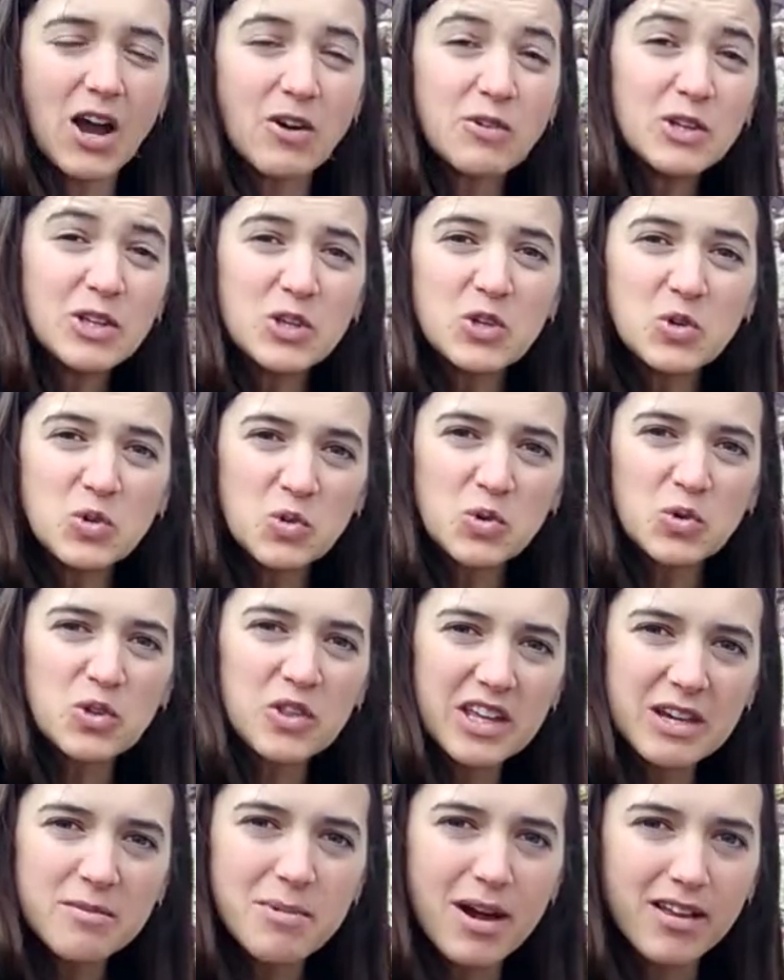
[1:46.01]
A really cool
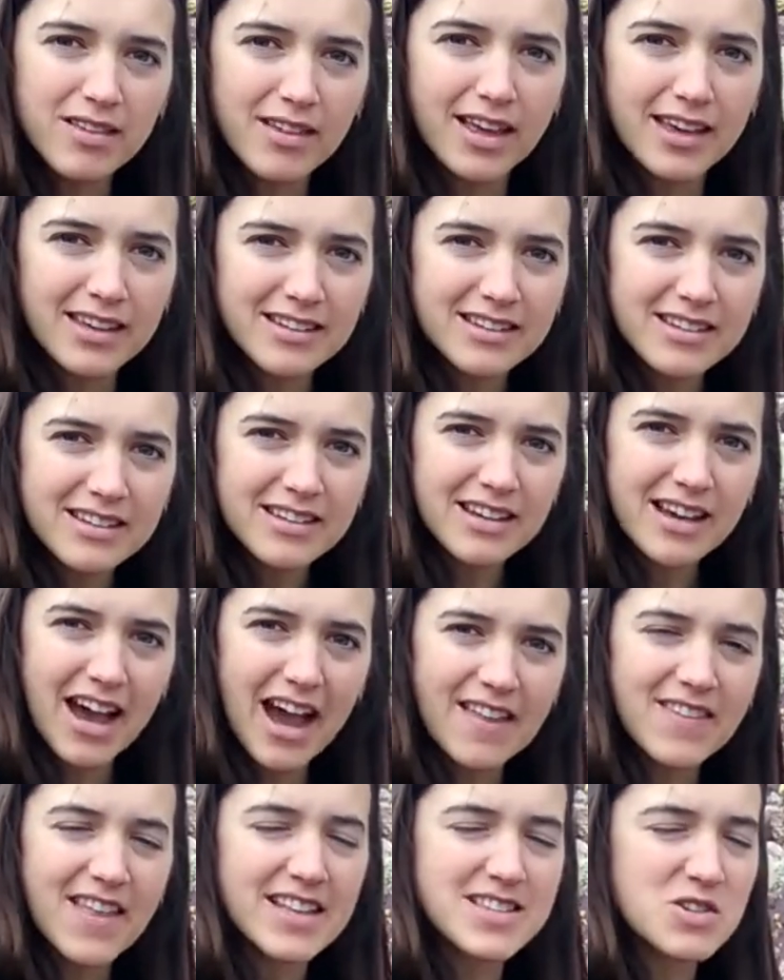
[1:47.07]
thing about lichen,
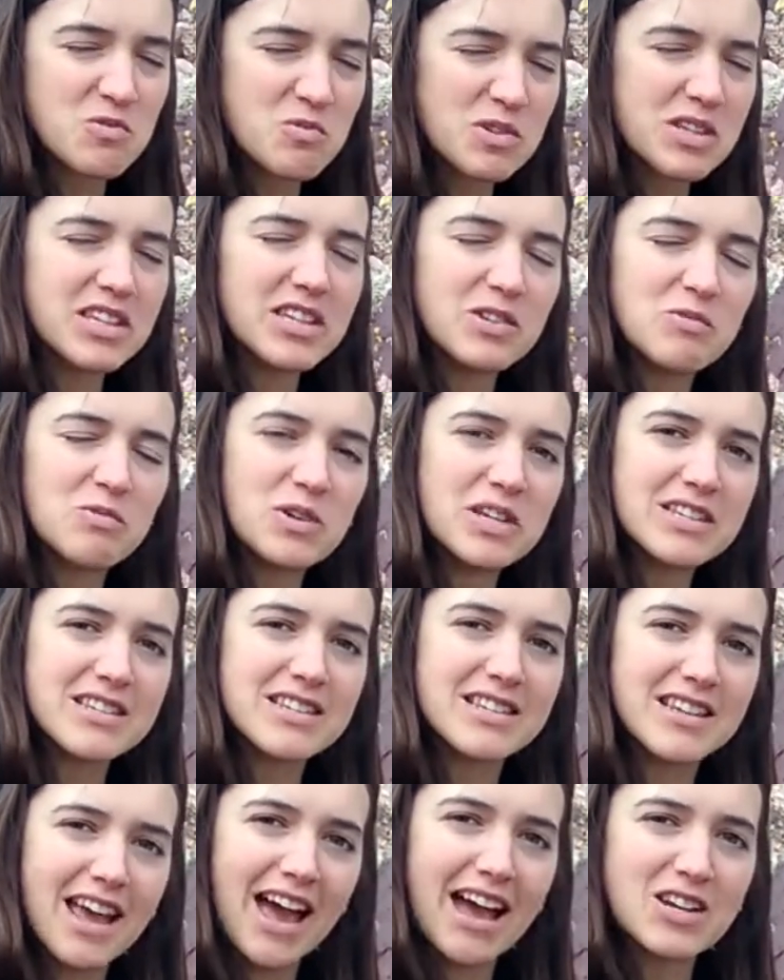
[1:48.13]
and that's a really good
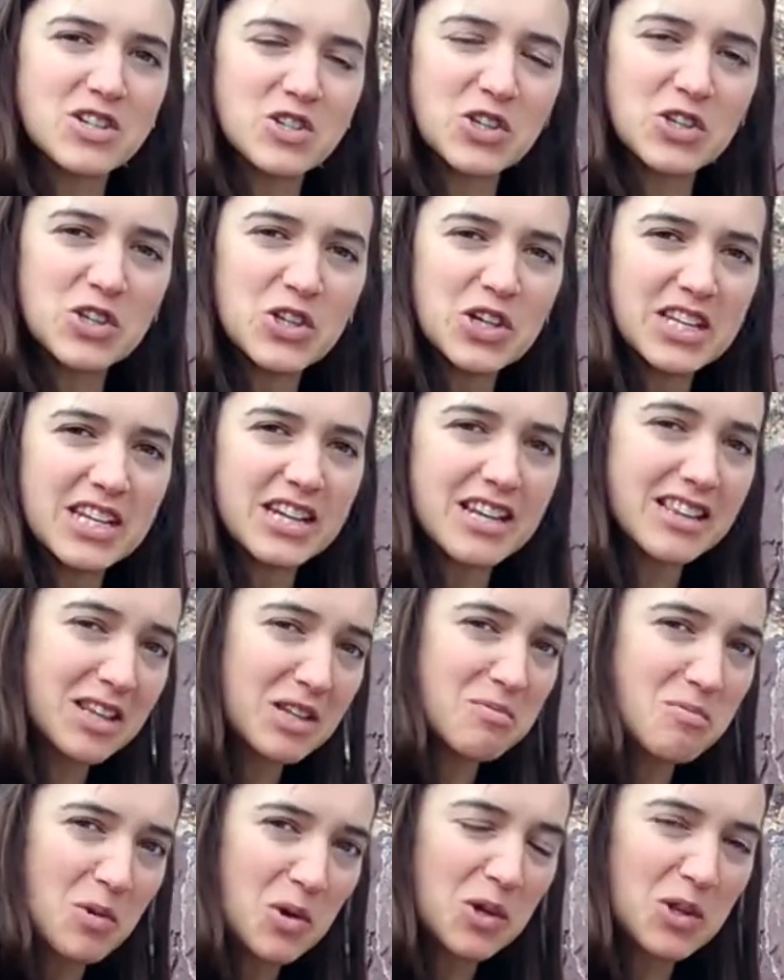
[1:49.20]
reason to actually look at it a
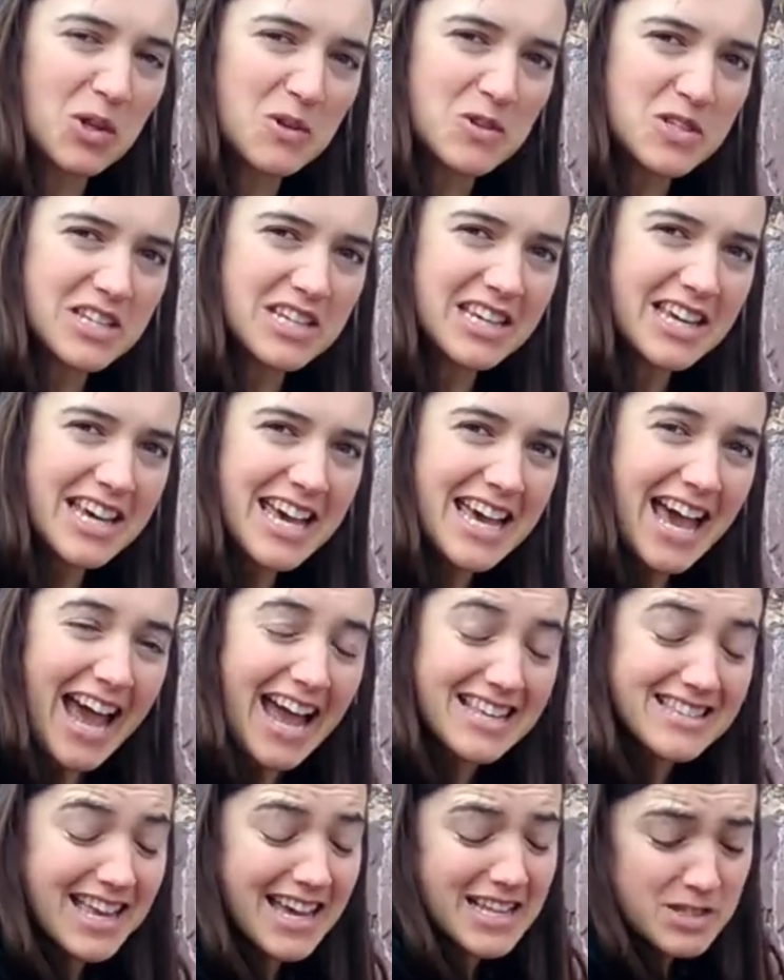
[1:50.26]
little more closely,
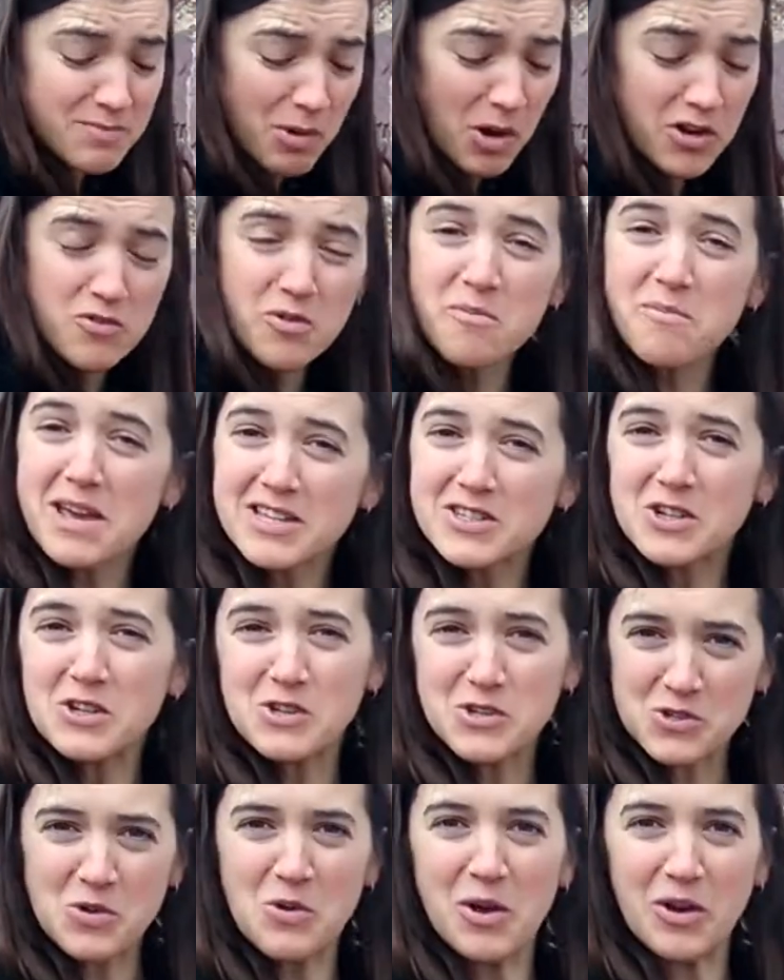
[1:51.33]
is that it's part of what makes our
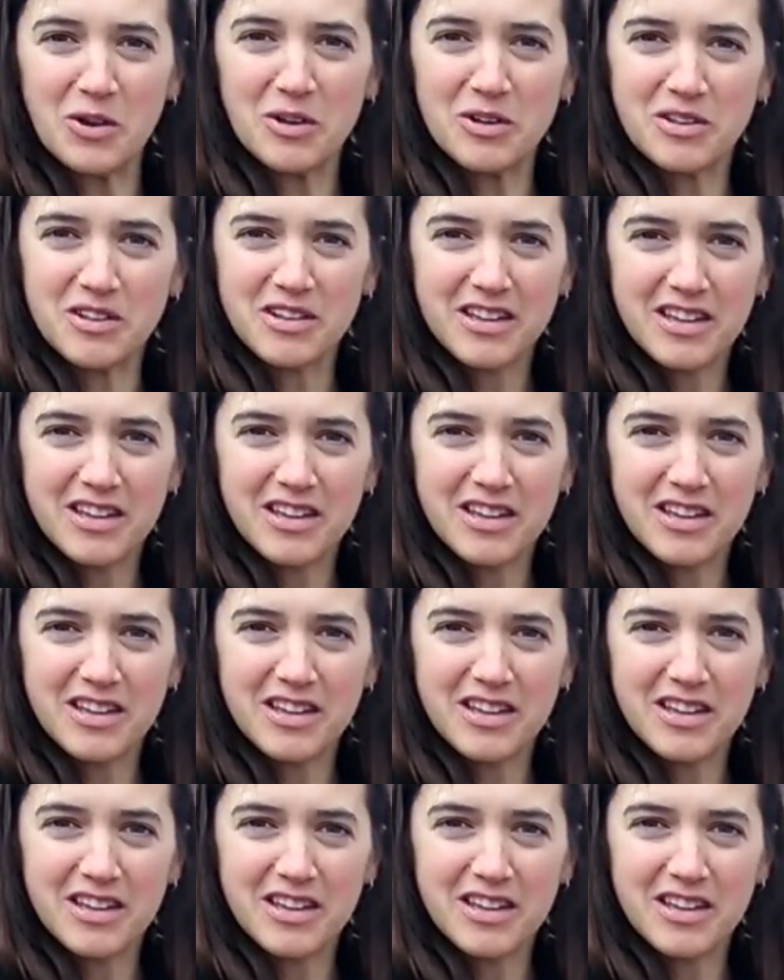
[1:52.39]
soil.